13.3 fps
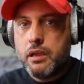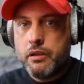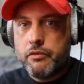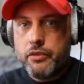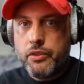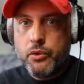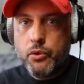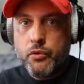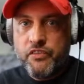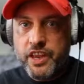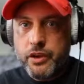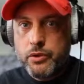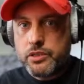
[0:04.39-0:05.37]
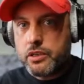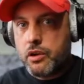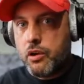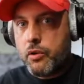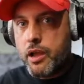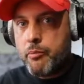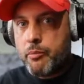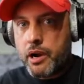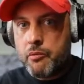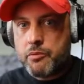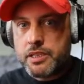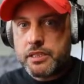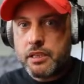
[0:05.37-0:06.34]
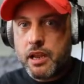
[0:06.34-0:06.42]
A few videos ago I
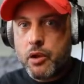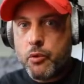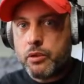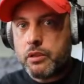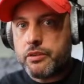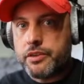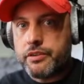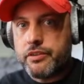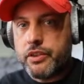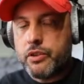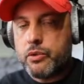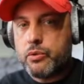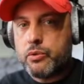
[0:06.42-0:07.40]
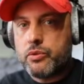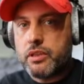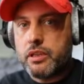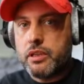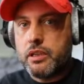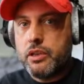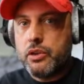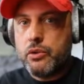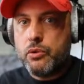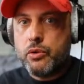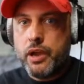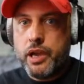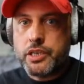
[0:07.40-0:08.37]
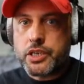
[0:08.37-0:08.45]
promised that I will review the new
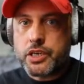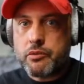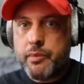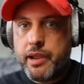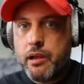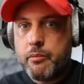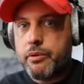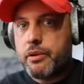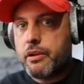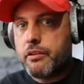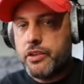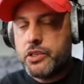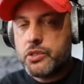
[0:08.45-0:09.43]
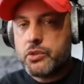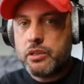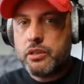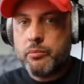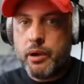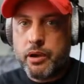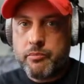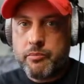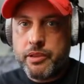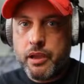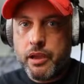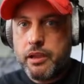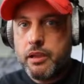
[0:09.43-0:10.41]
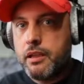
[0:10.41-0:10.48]
Azure map visual in Power
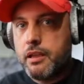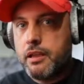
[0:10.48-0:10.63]
BI.